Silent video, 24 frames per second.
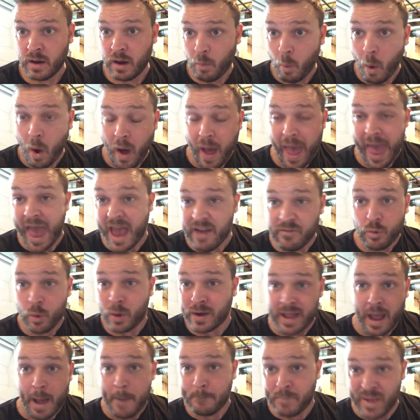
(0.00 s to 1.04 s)
Well,
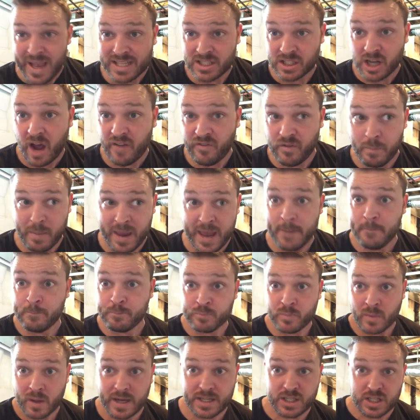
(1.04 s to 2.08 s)
everyone got pissed off at me,
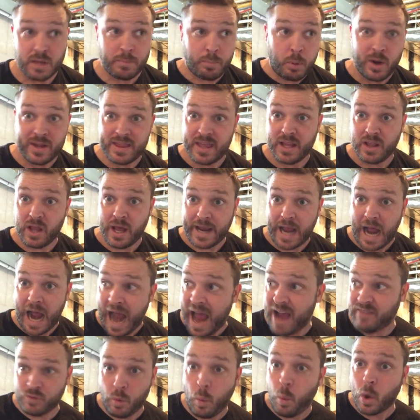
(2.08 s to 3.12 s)
like to the point that like I
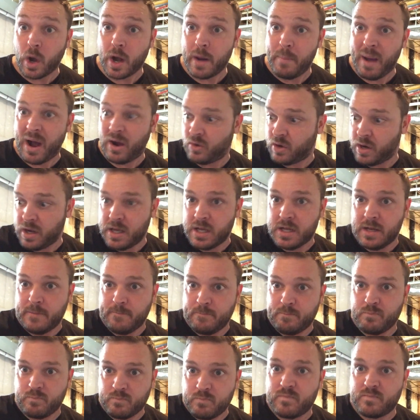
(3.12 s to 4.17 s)
have to worry about
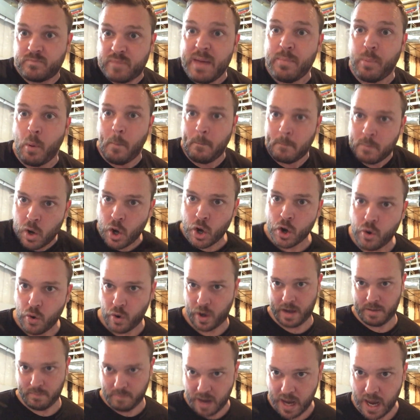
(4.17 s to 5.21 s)
people
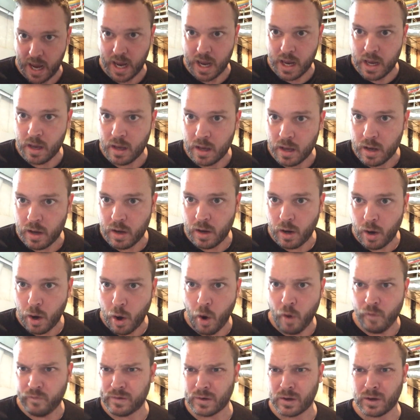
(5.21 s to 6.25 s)
murdering me
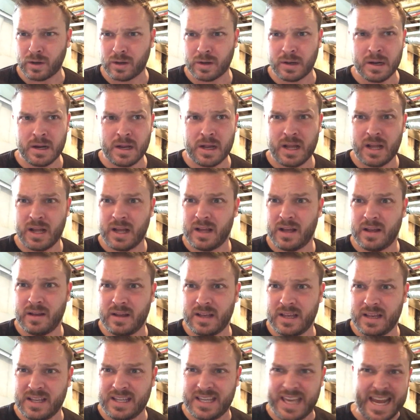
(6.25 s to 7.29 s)
over
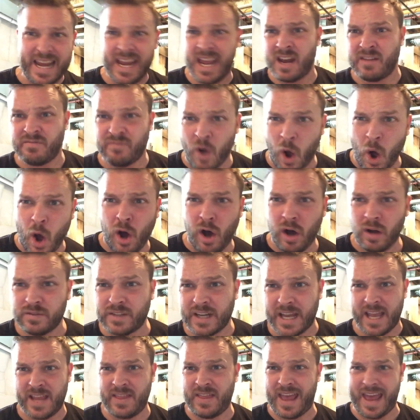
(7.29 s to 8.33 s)
getting involved
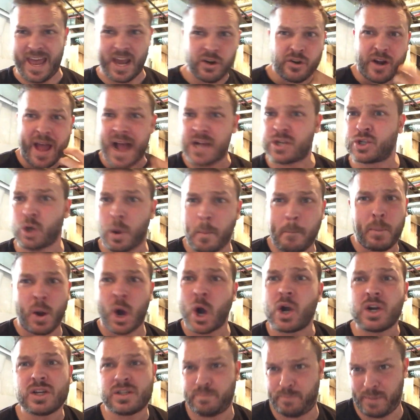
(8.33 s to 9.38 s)
in the international
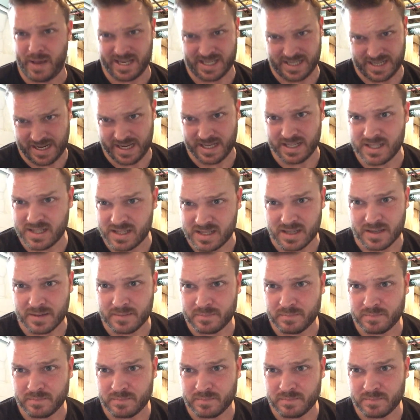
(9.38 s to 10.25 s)
purse business.